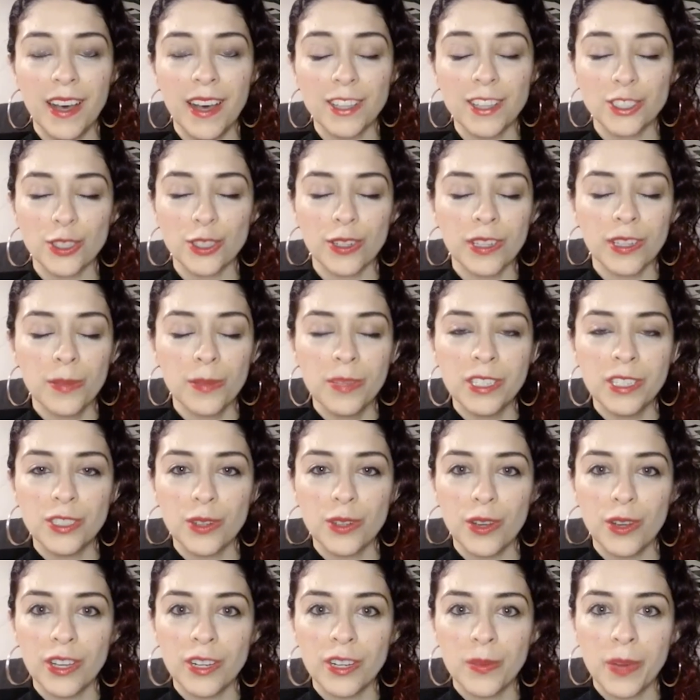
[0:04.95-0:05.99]
I'll shortly be
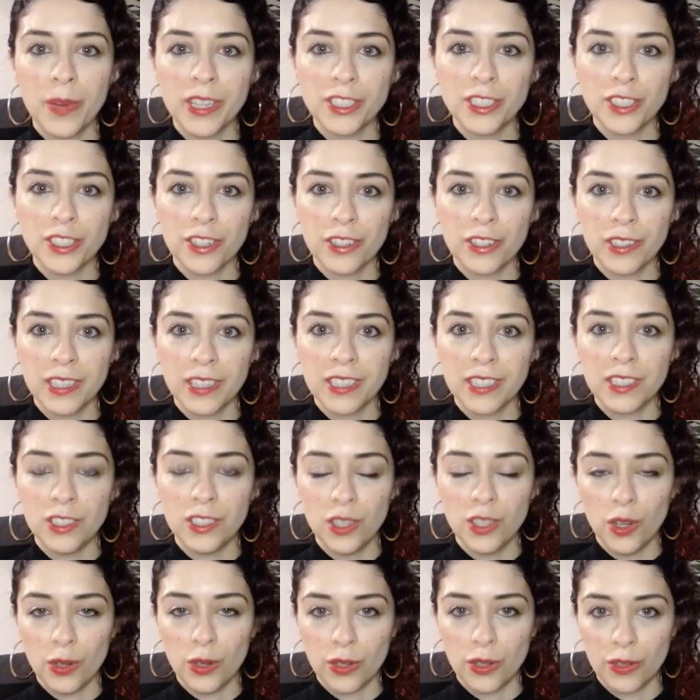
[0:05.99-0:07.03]
joined by journalist
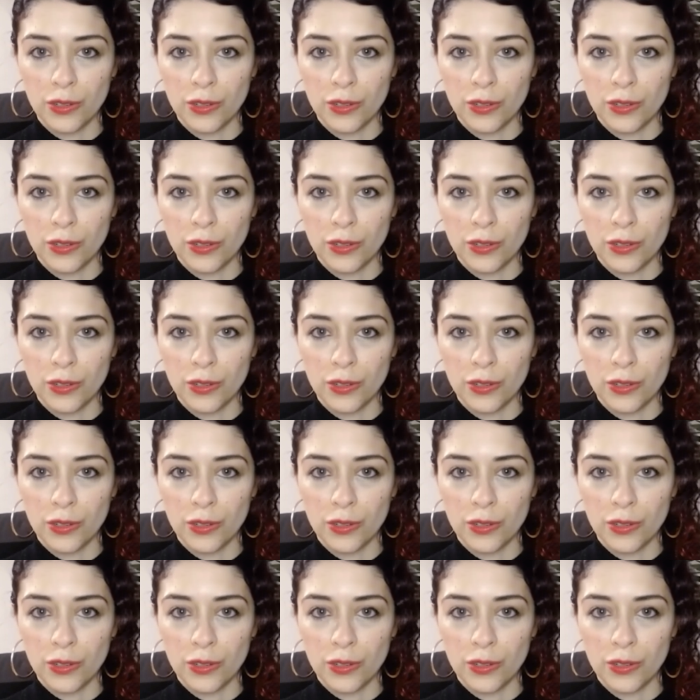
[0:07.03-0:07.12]
Ioan